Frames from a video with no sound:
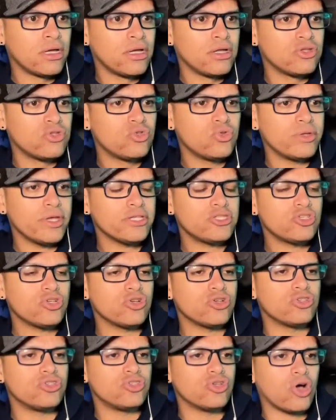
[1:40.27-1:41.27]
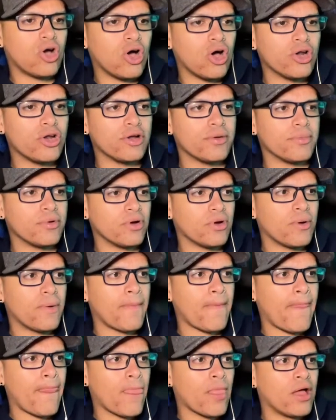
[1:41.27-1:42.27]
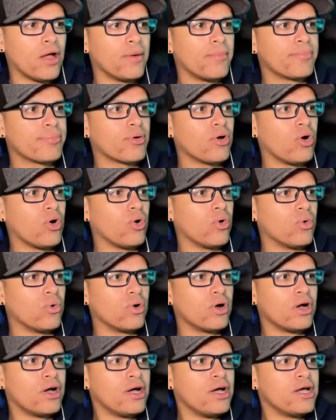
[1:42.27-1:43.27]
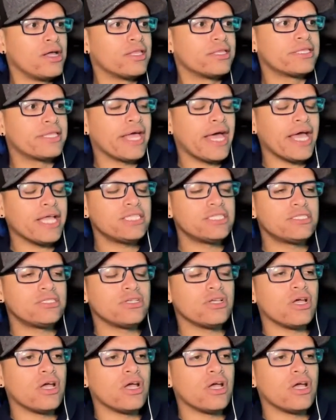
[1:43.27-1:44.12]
Dude, that's your daughter, bro. Bro, that's...